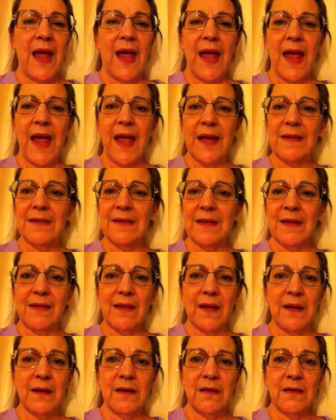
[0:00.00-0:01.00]
And
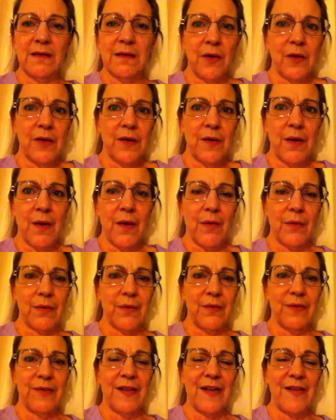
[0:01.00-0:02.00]
then there you go.
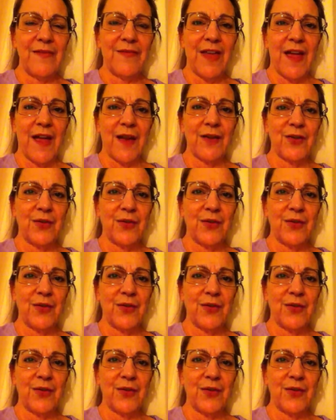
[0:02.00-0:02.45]
You save that.